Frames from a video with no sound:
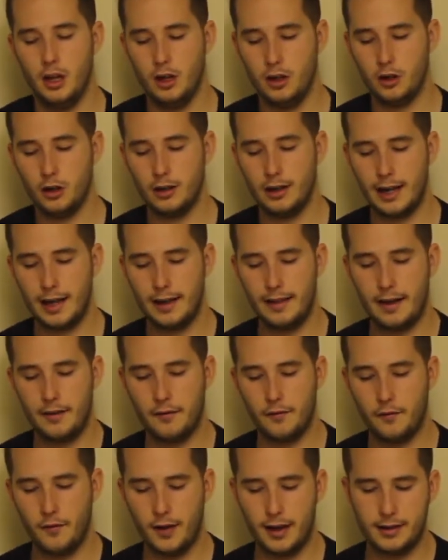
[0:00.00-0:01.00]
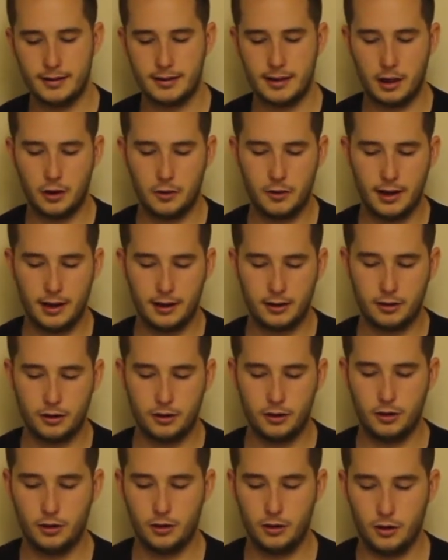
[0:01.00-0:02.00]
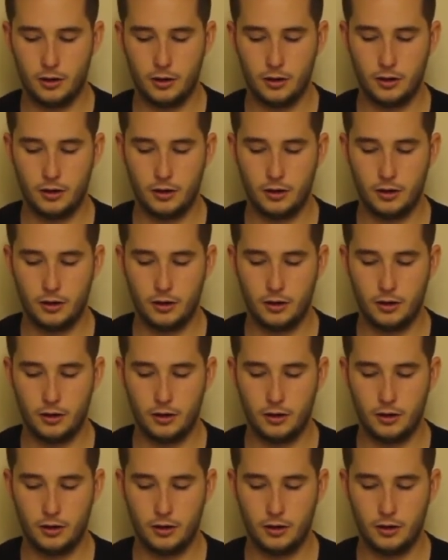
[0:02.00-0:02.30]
You'd lay that face down next to